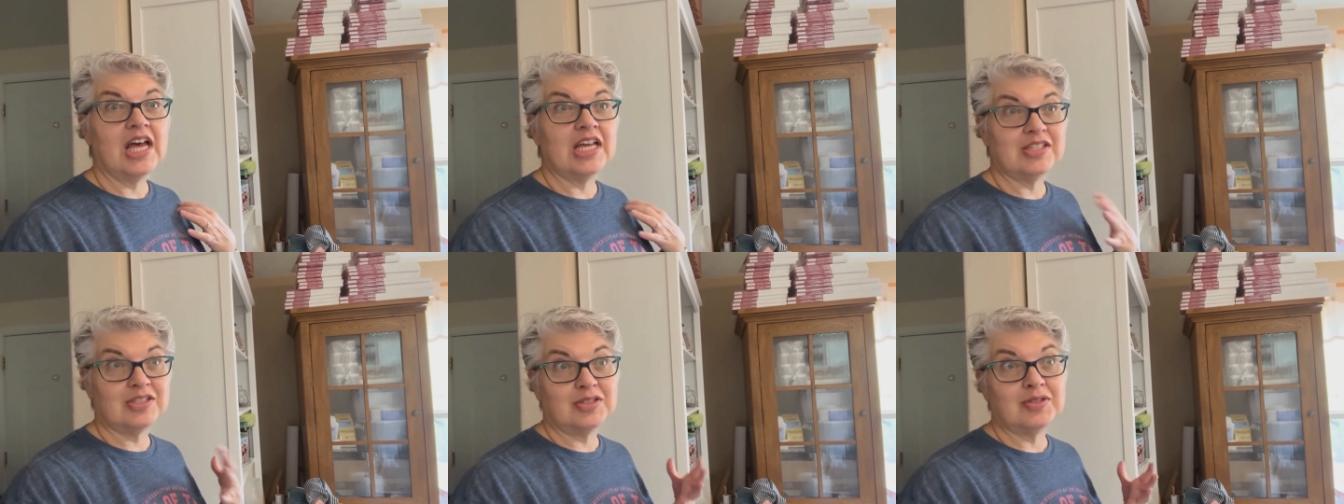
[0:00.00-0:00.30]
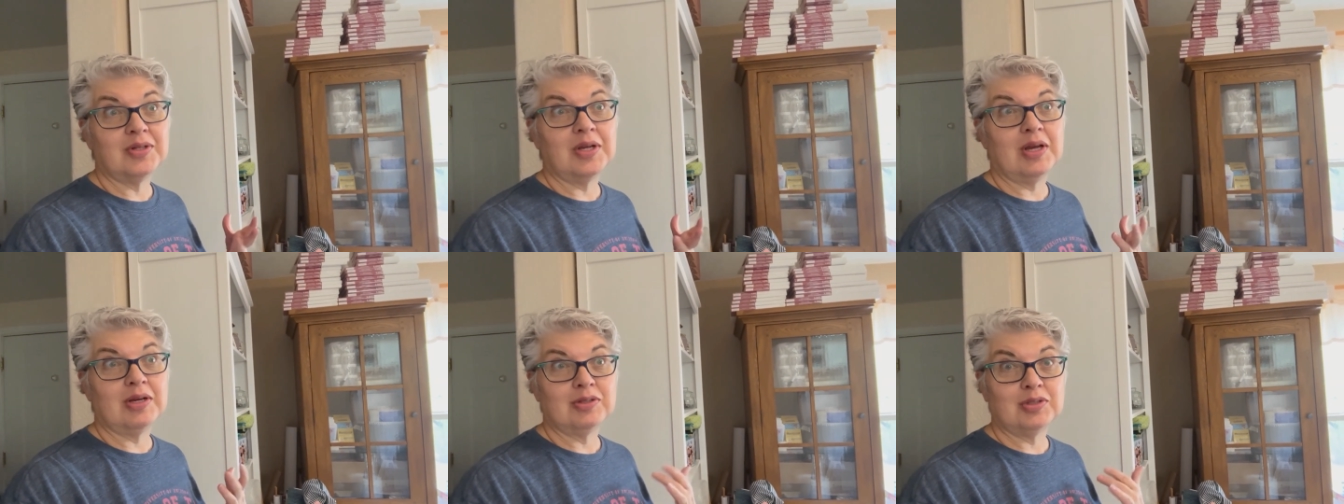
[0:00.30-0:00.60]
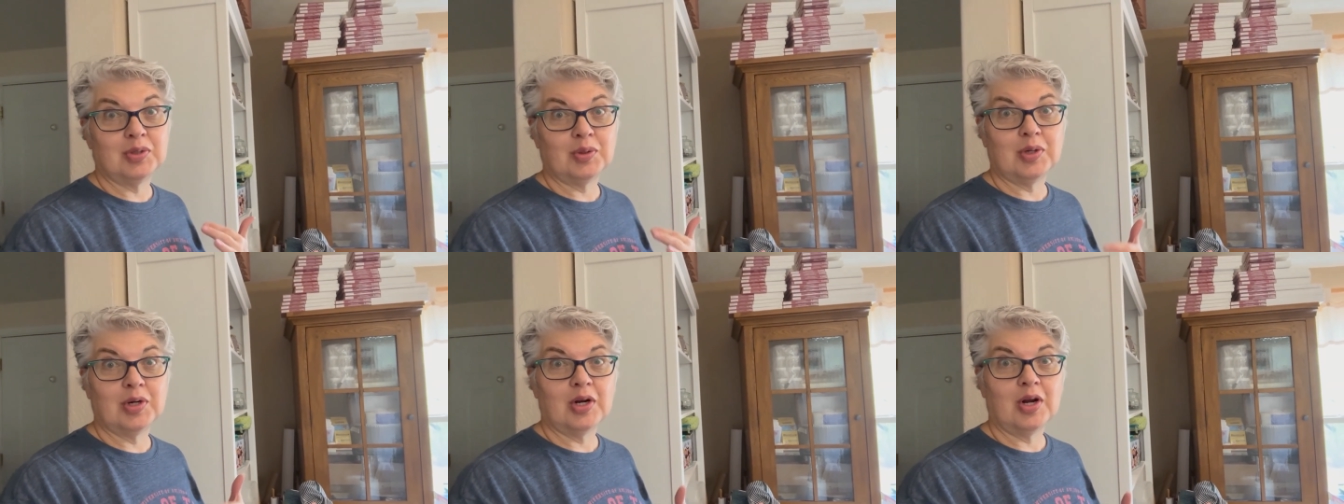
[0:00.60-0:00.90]
a studio
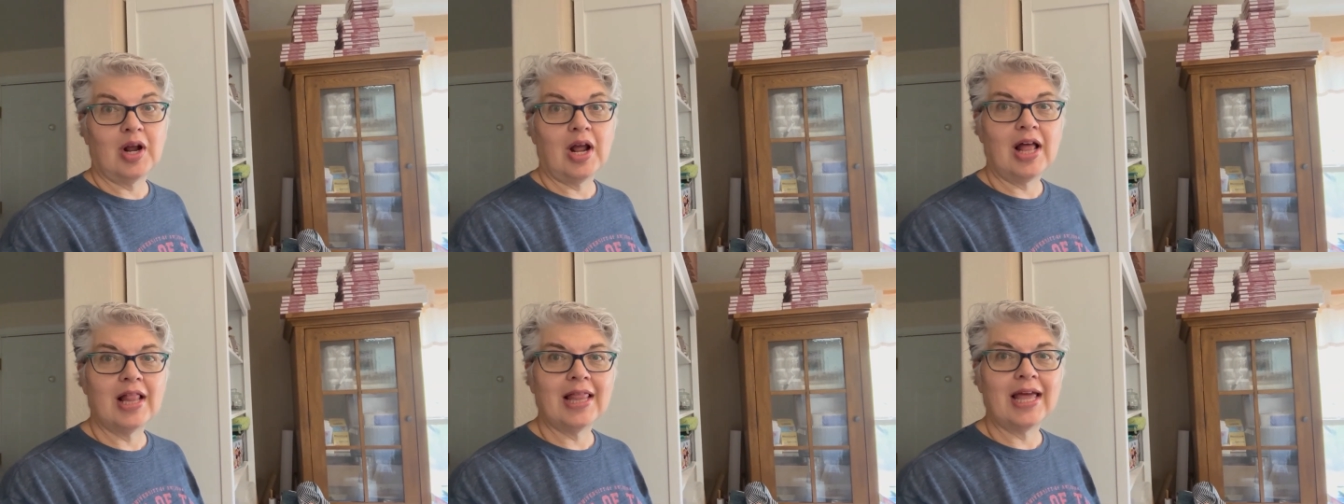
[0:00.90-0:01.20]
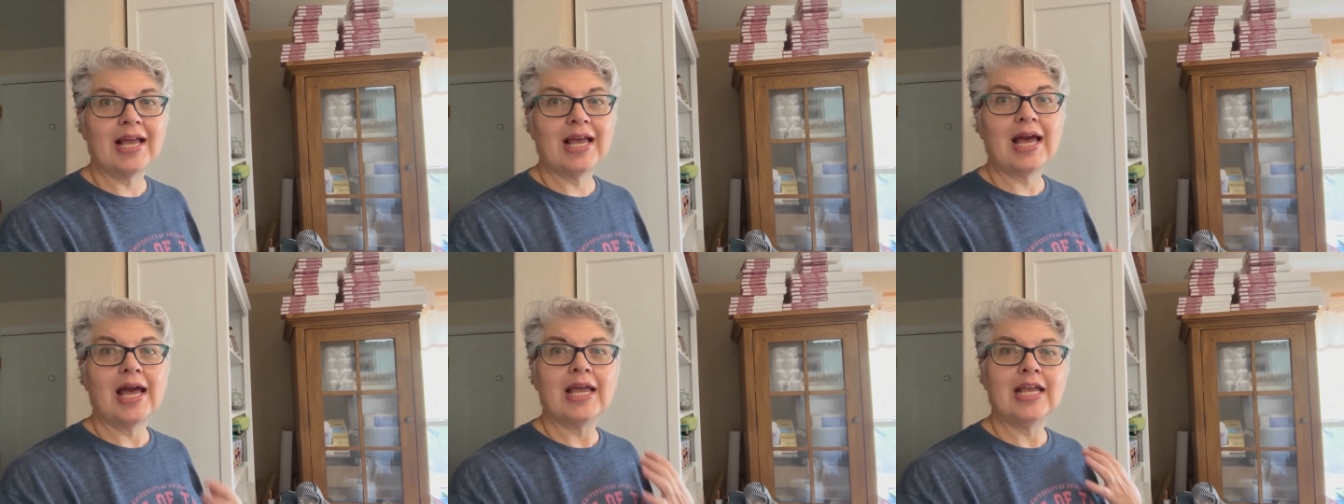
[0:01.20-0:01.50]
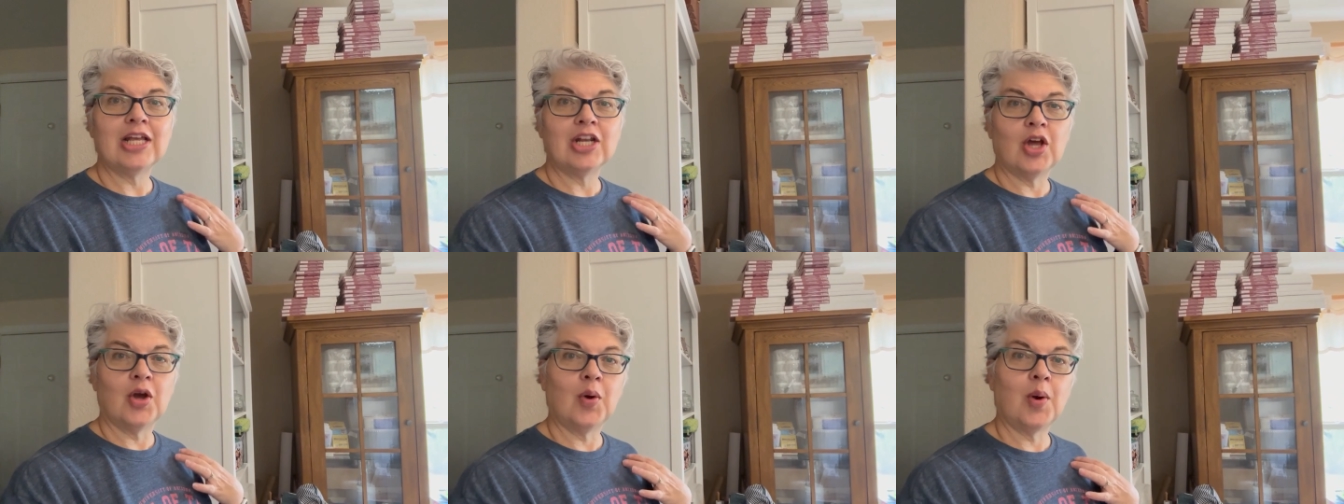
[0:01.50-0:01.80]
tour, like,
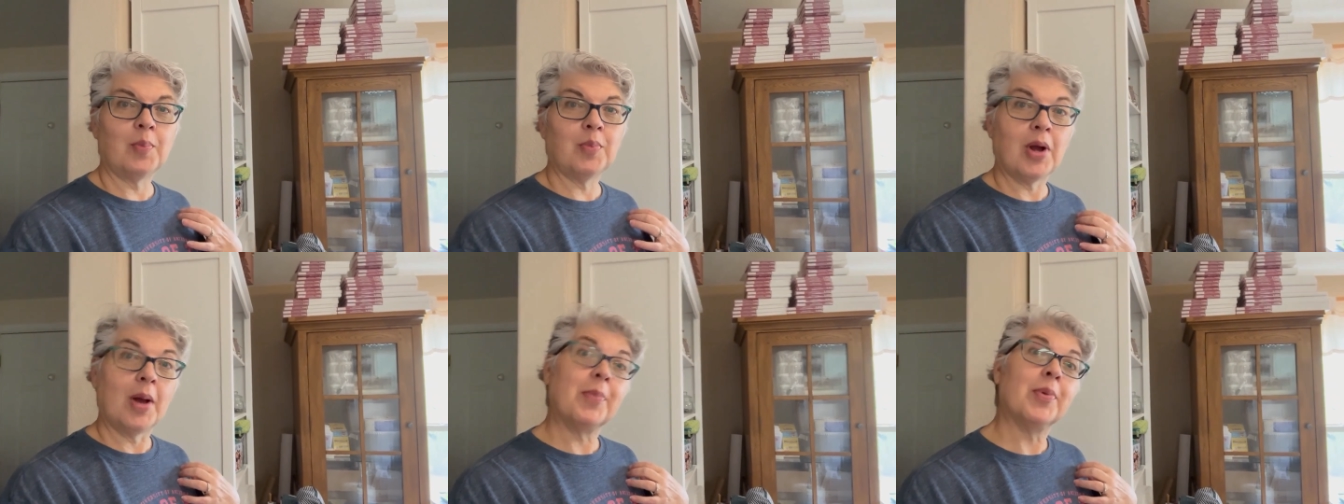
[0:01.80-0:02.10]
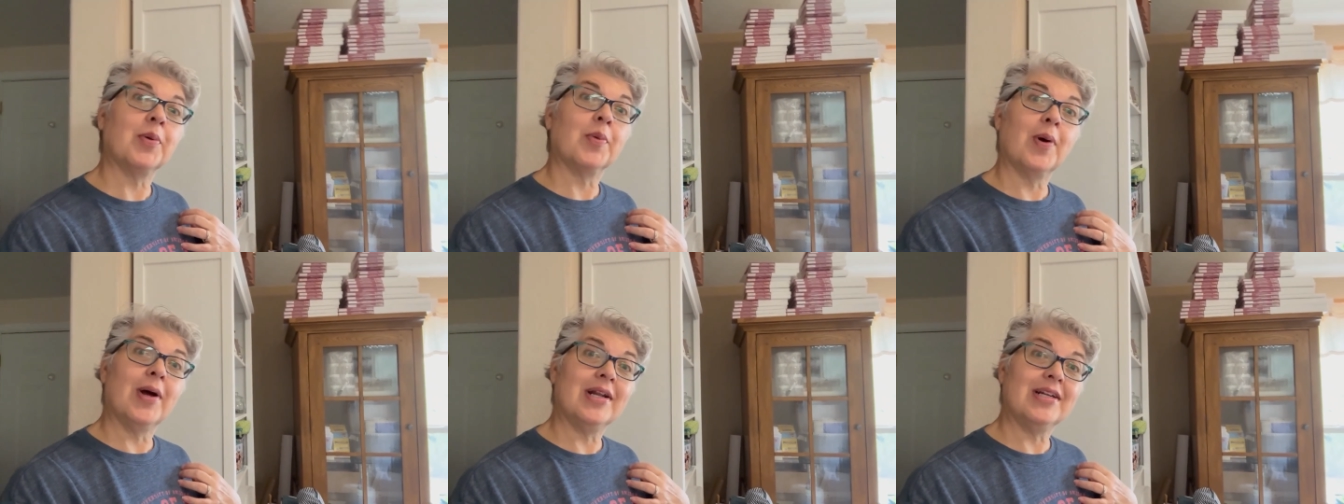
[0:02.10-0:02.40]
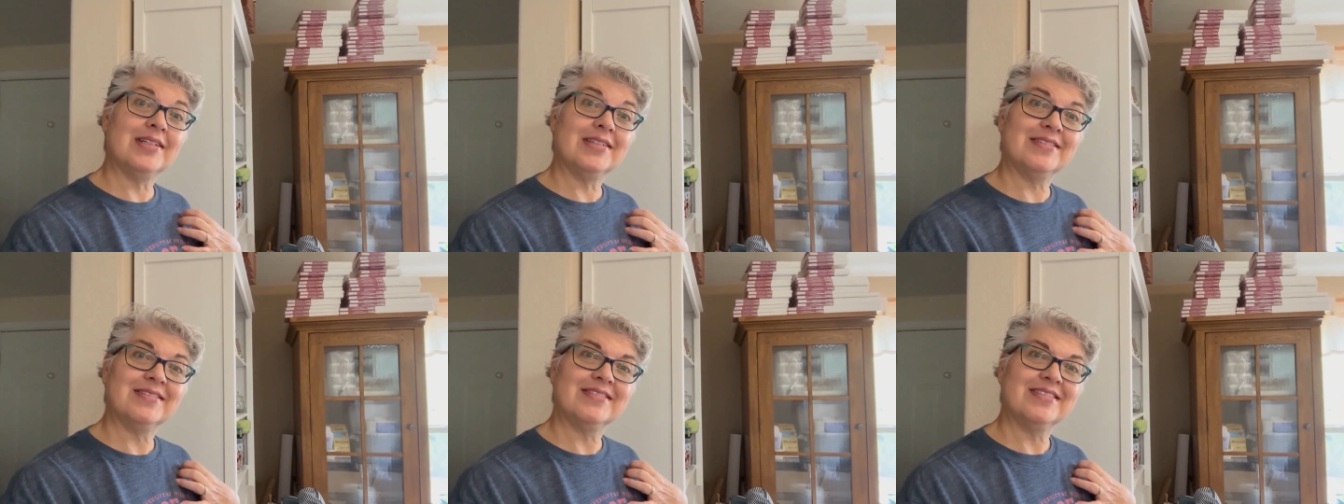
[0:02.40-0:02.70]
you know, a proper
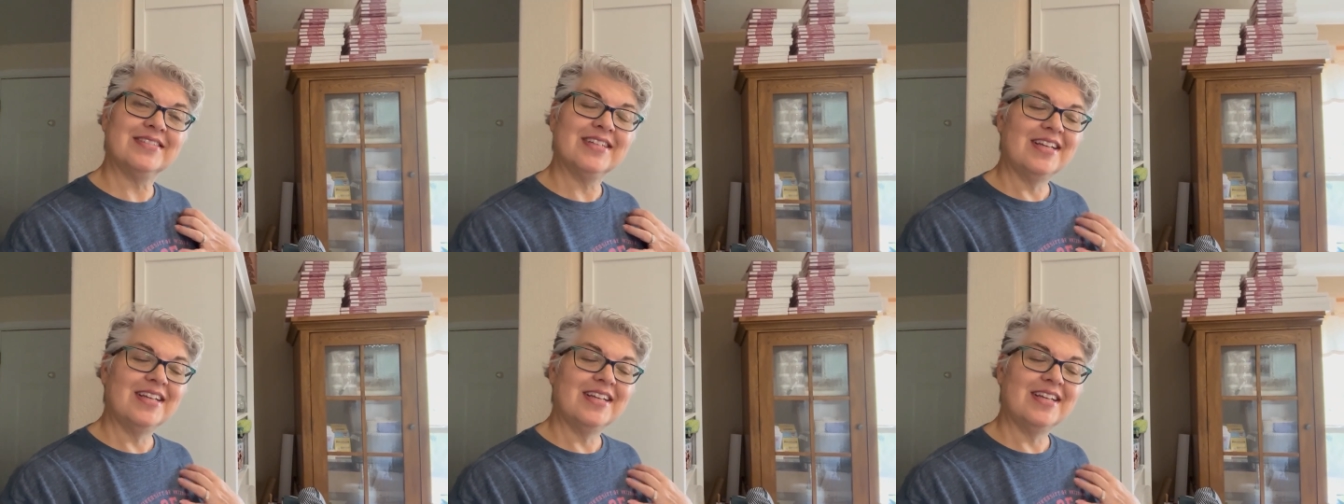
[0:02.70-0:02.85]
one.